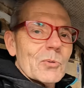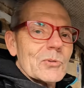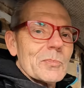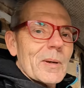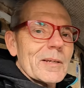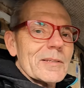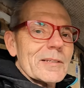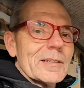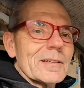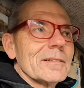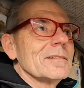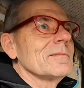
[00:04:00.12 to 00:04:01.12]
a bit more
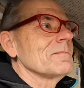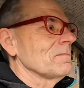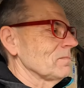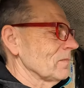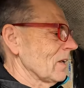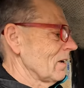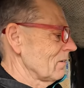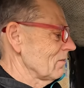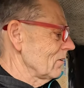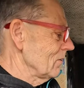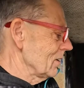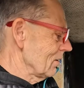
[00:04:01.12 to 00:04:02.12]
space here.
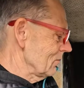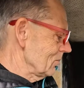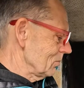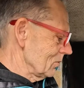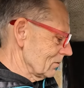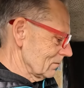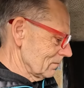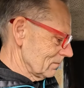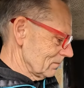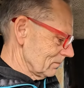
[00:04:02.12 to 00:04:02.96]
Very comfortable.